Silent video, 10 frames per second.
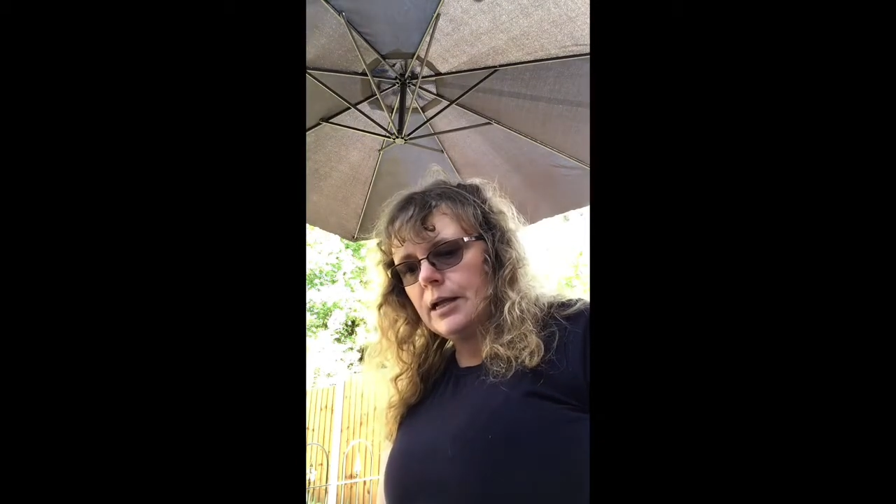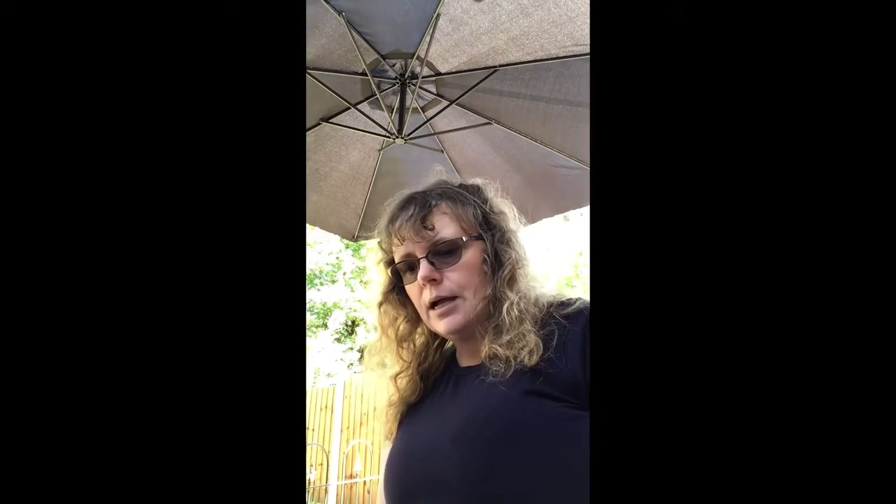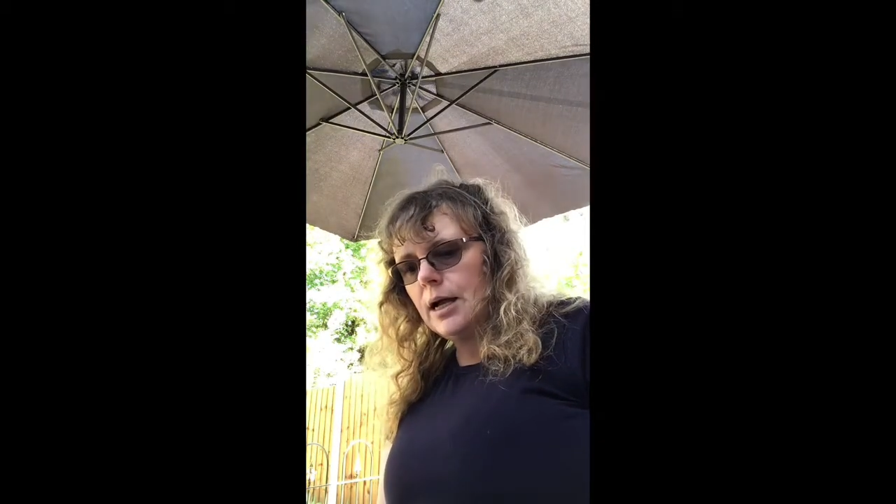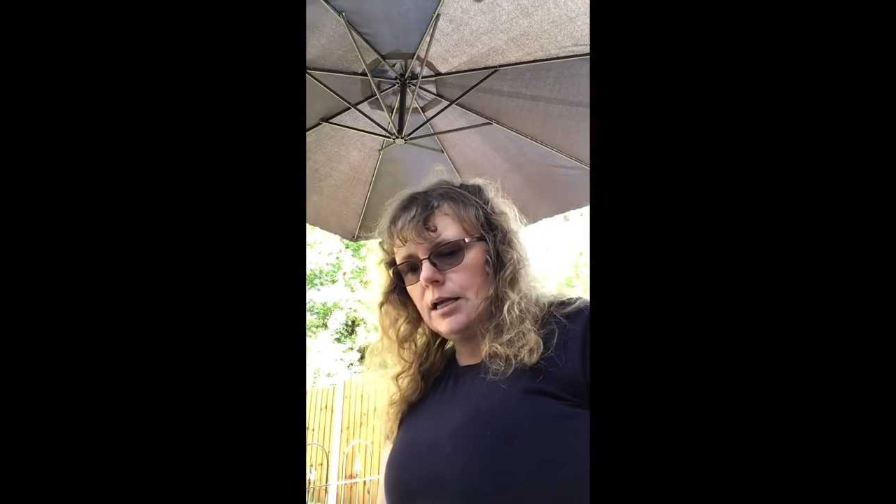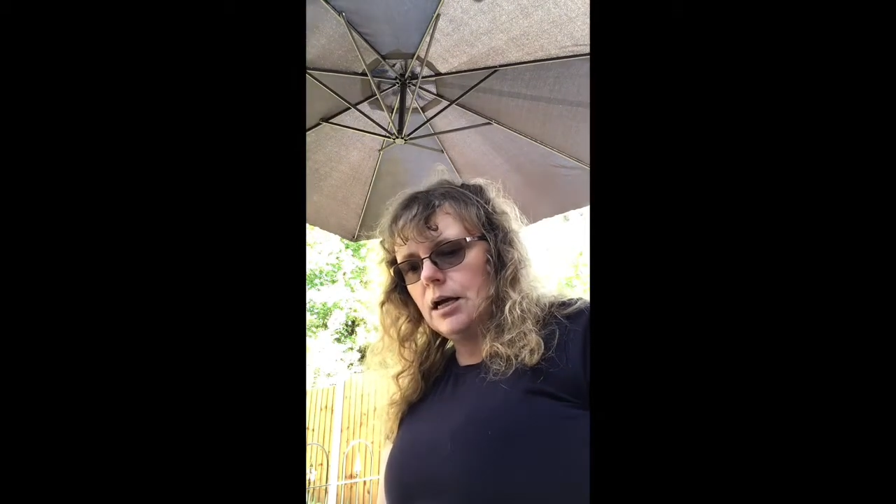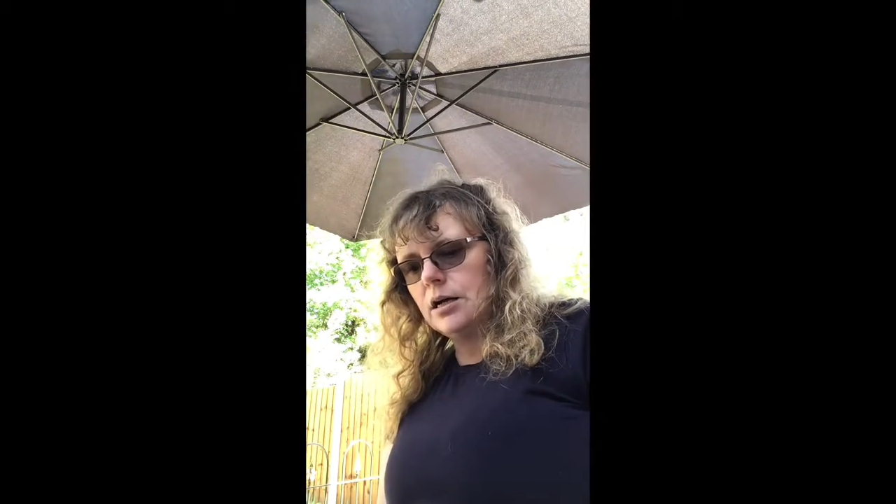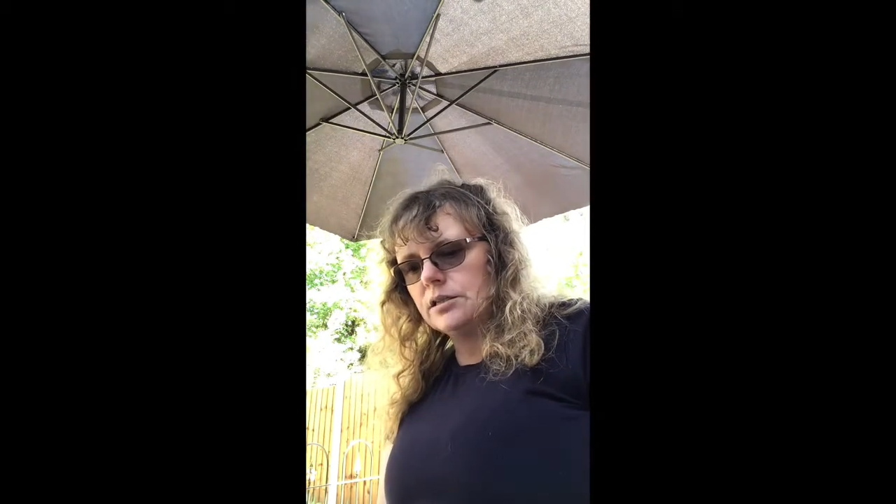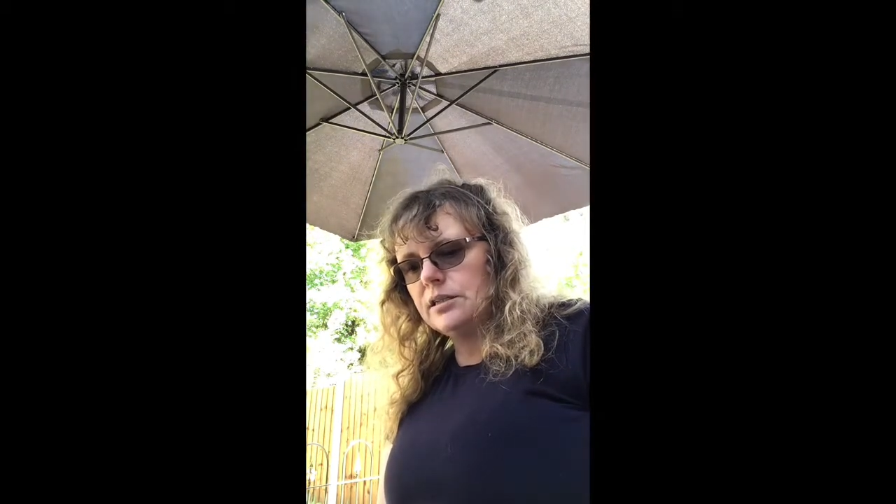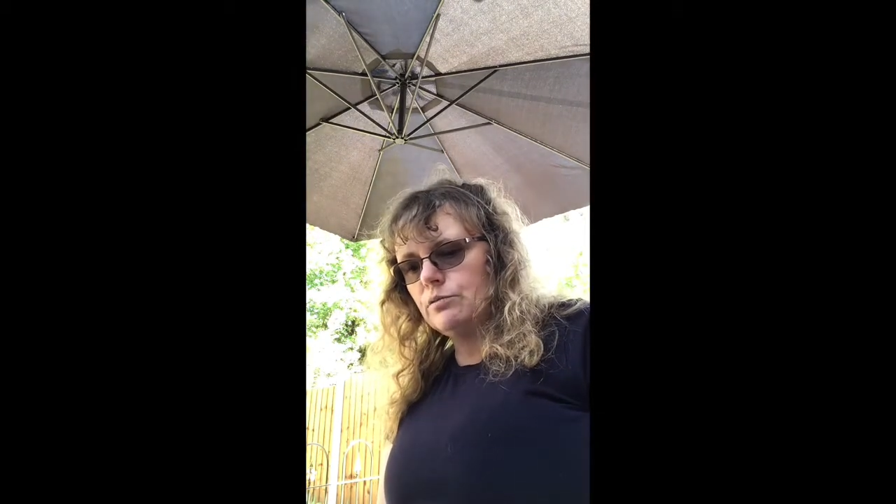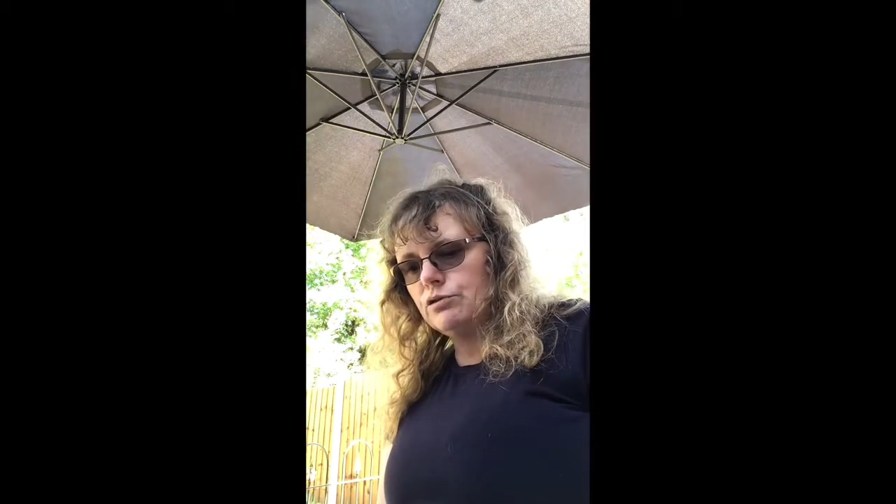At
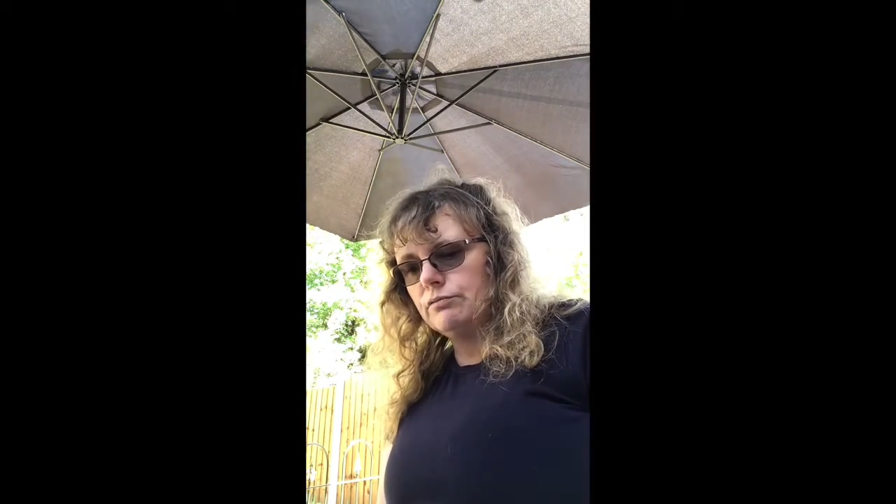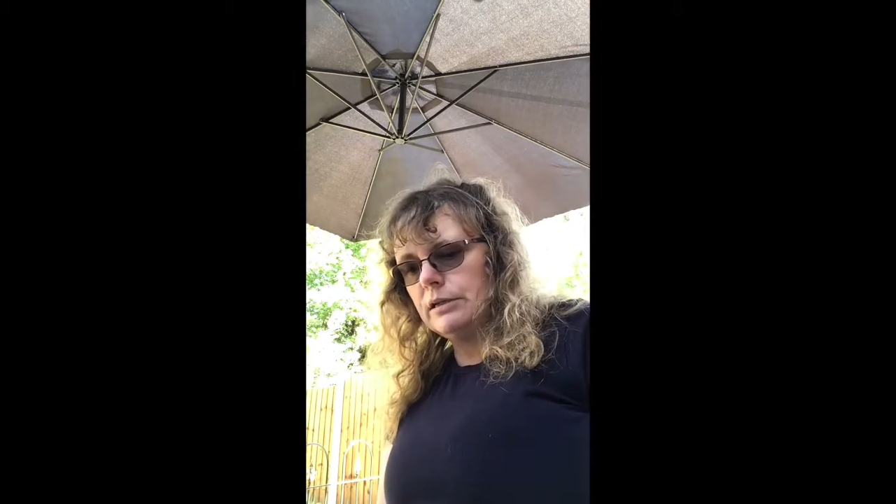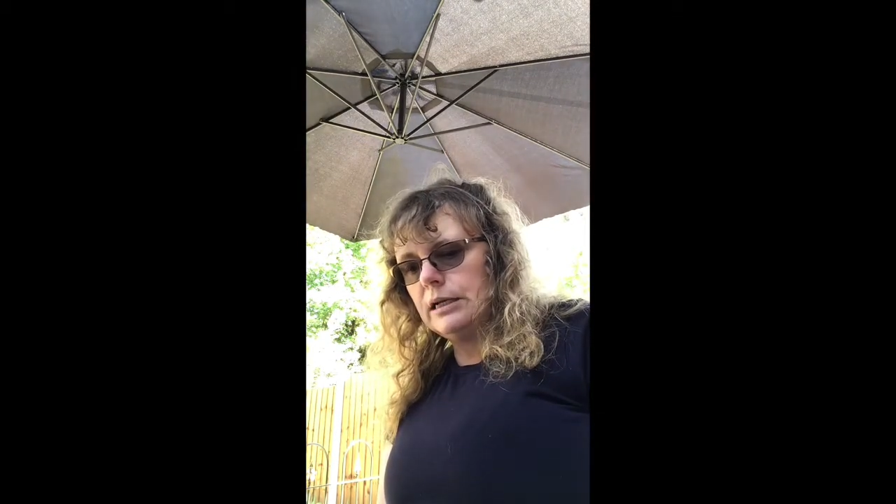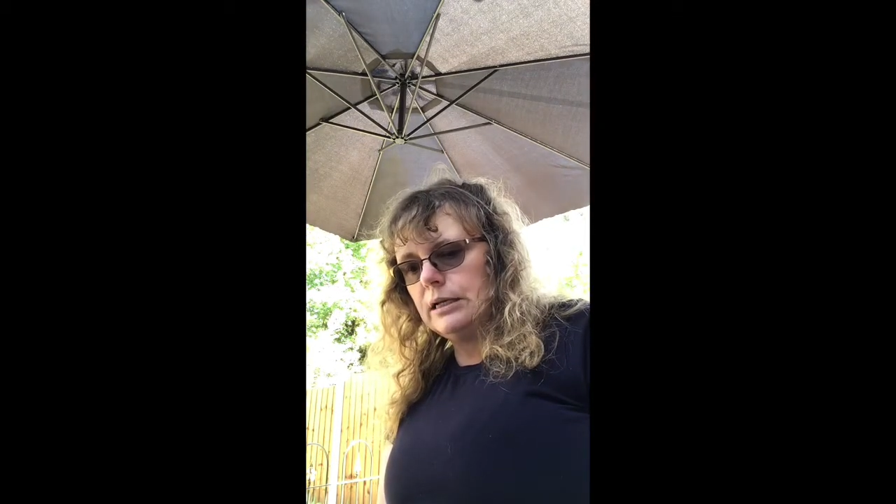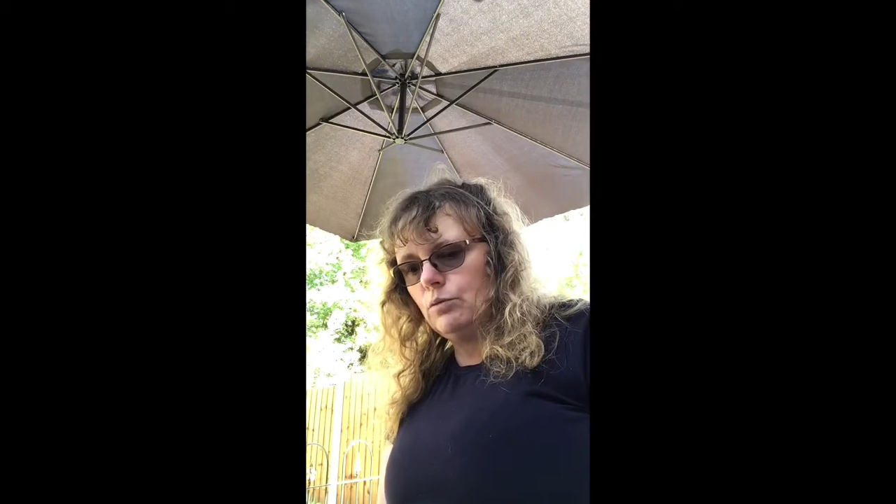last it really